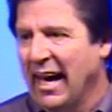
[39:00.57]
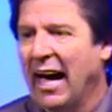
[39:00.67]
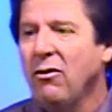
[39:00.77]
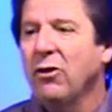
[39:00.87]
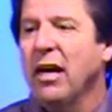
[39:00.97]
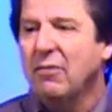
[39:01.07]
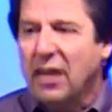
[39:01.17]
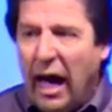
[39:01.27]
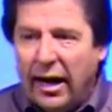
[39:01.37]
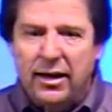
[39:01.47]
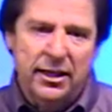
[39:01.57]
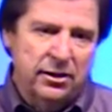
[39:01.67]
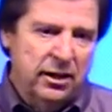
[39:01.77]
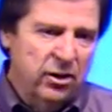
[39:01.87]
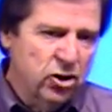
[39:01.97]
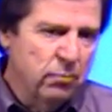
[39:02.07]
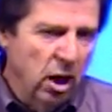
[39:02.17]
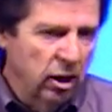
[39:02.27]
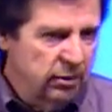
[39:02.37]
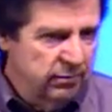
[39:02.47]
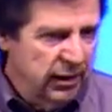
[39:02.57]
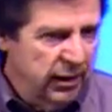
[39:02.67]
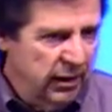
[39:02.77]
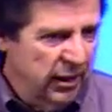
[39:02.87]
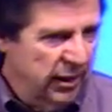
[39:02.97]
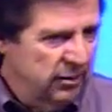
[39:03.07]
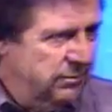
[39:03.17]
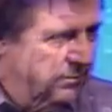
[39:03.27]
I'd rather have godly instead of smart any day.